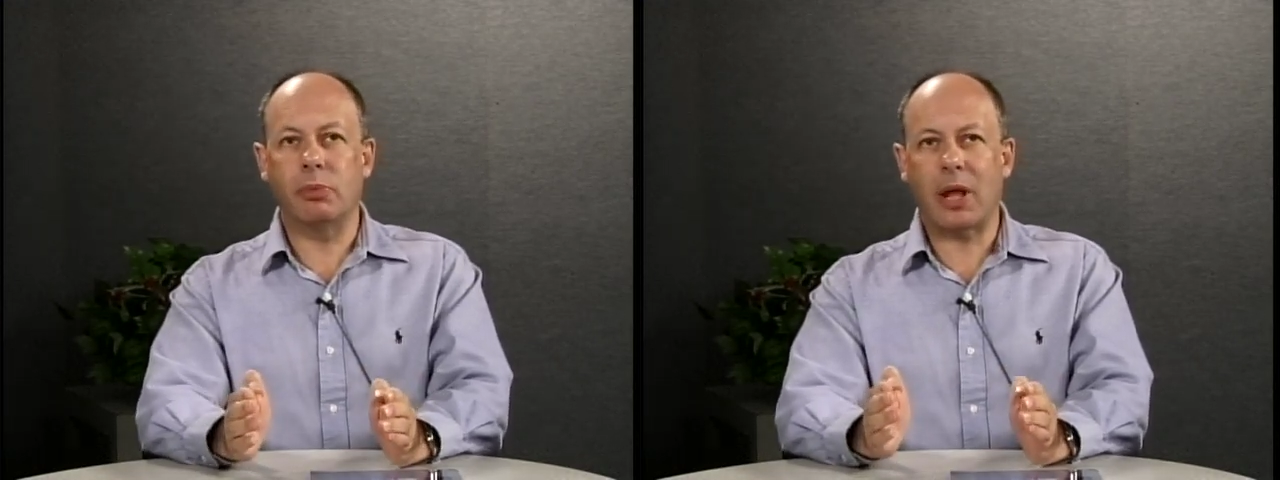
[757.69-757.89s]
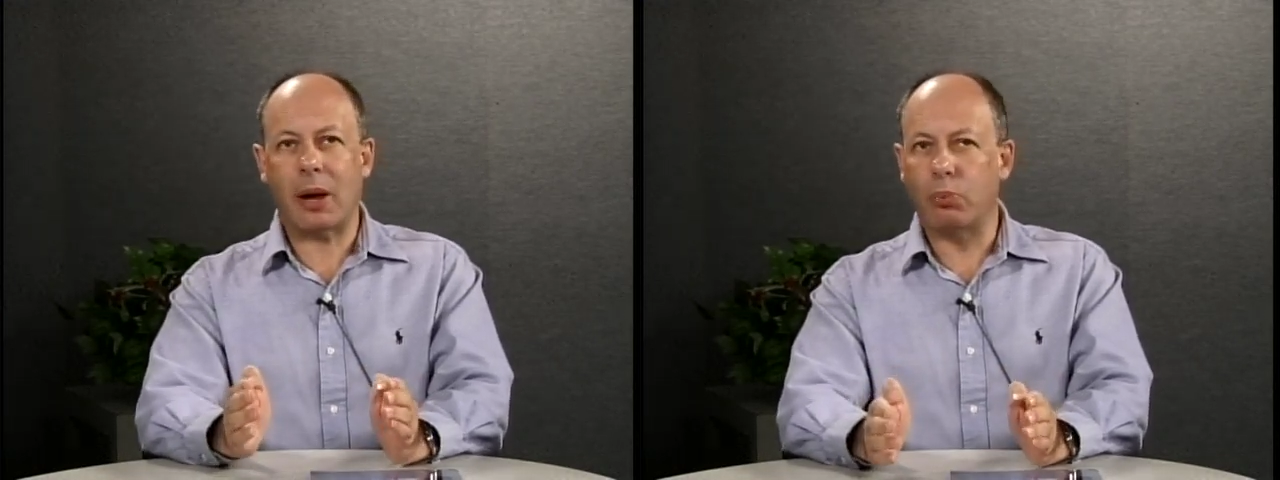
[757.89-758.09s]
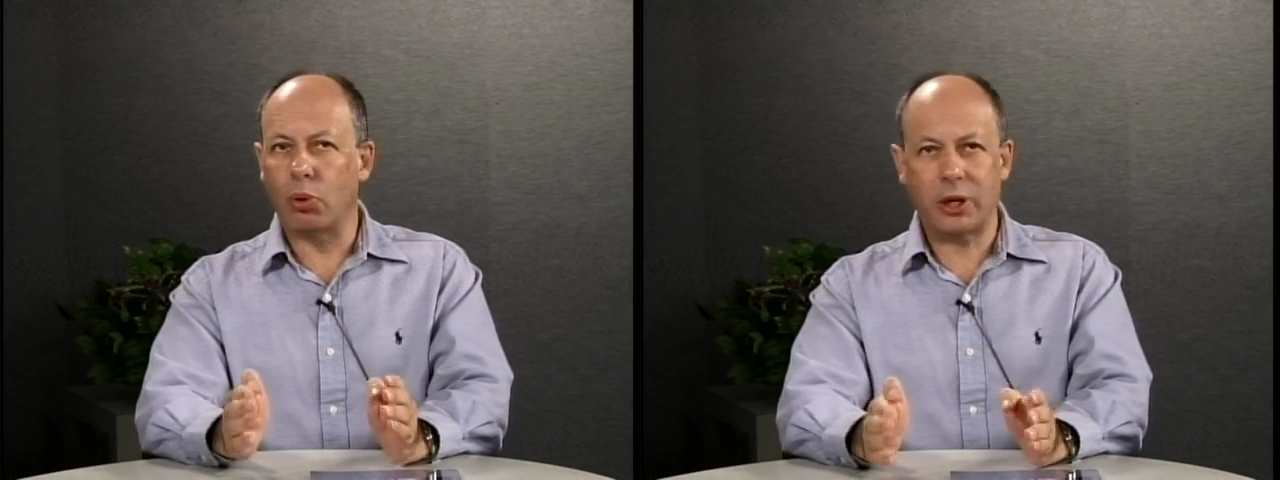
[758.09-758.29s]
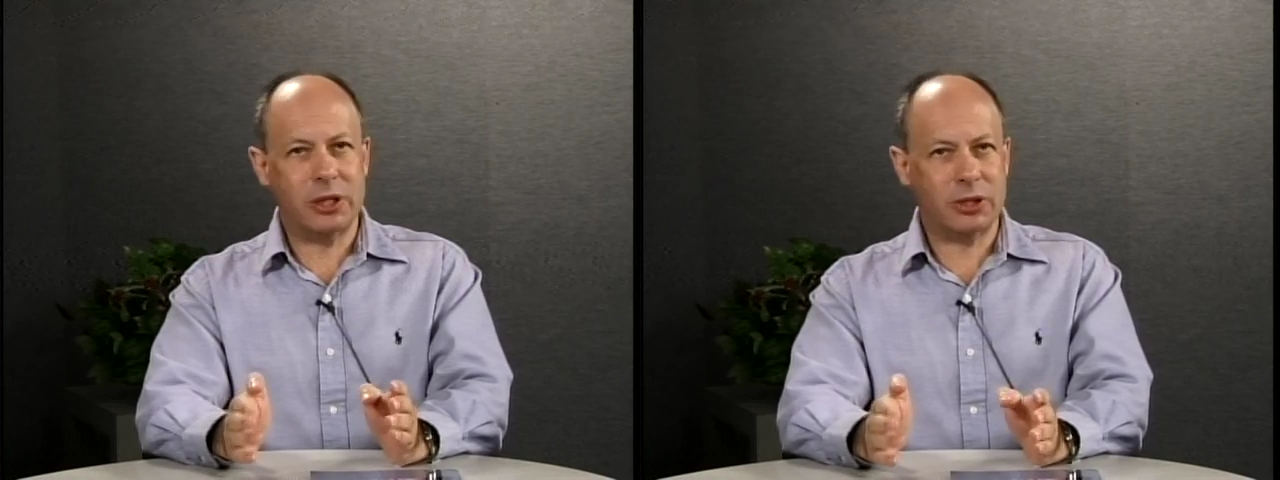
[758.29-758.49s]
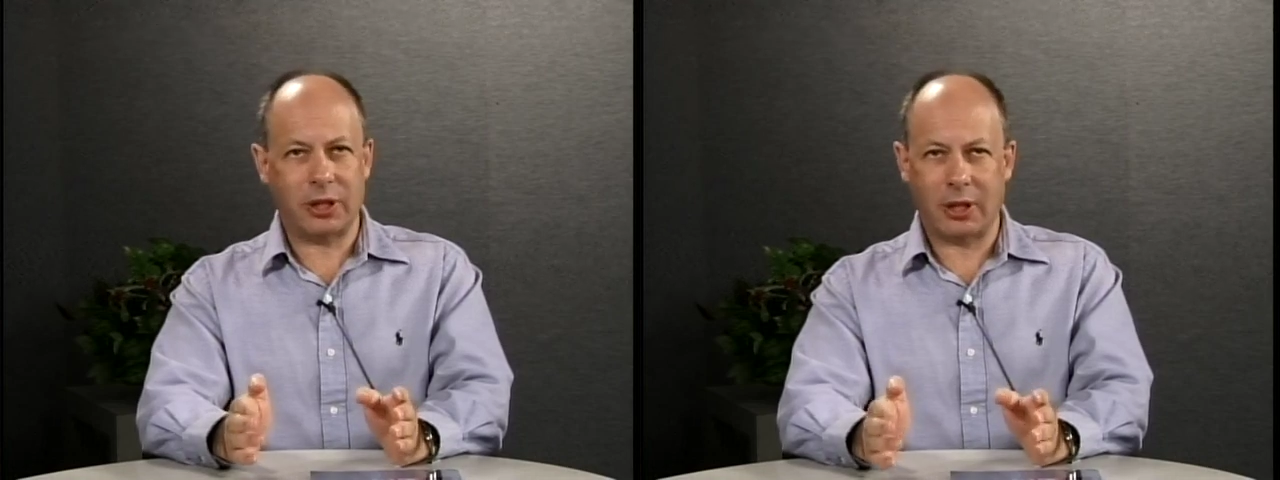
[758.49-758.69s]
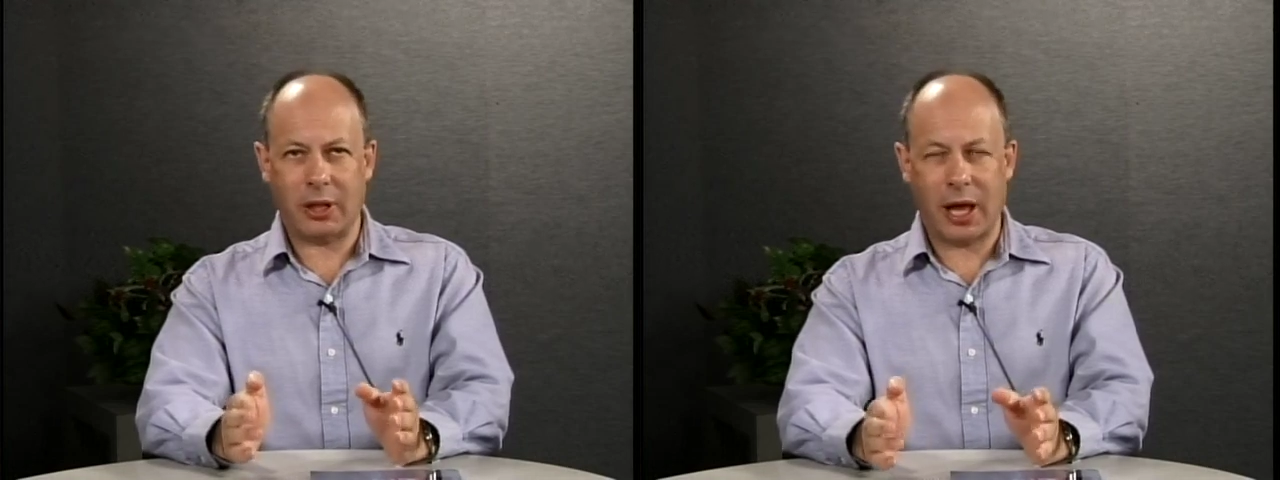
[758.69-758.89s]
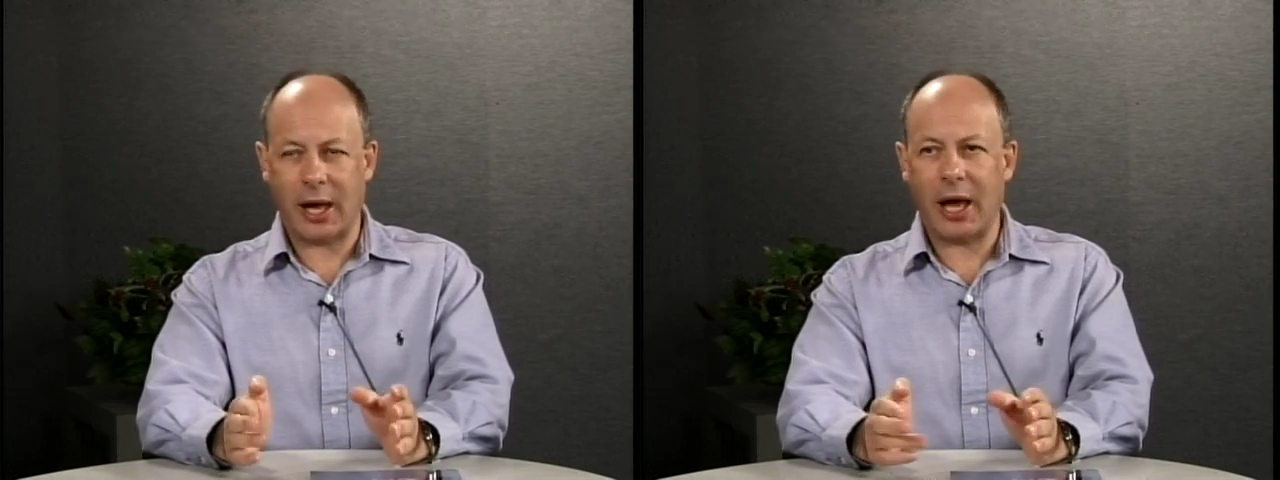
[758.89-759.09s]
our point isn't that.